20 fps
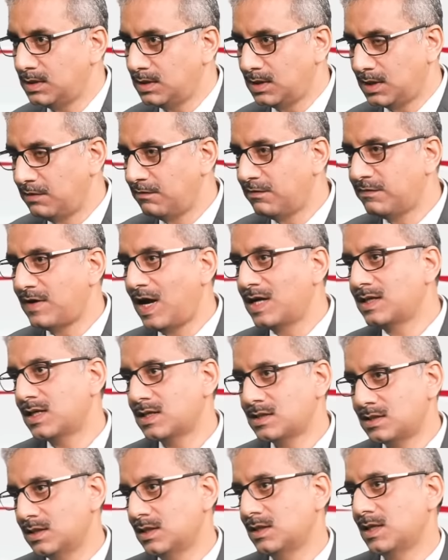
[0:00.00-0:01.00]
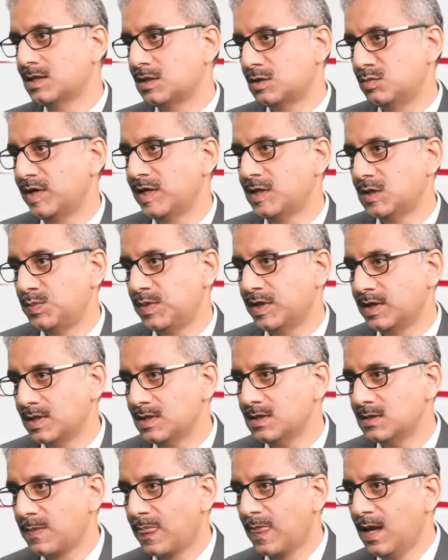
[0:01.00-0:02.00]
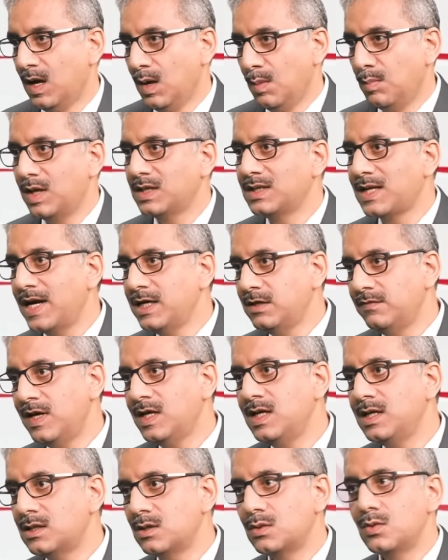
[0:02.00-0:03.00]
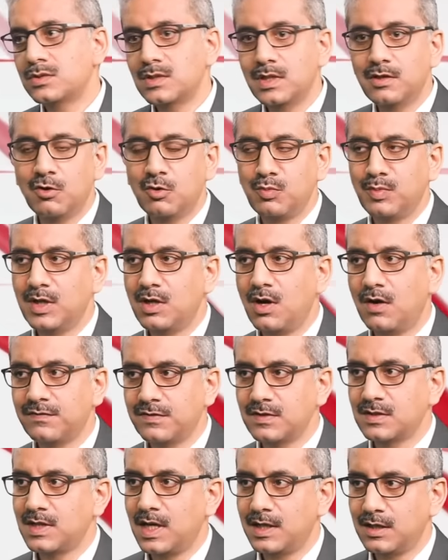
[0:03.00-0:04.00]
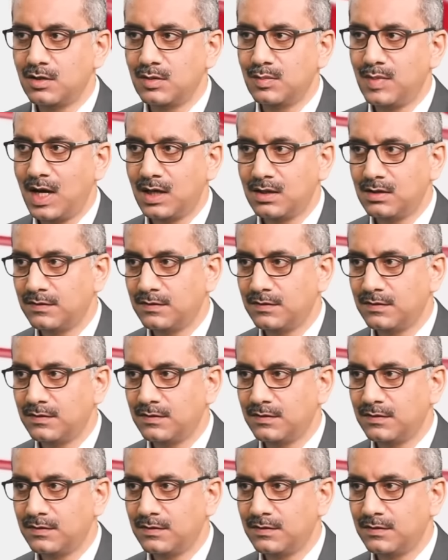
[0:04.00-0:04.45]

give a fantastic customer experience, but tie it very closely your mid office and your back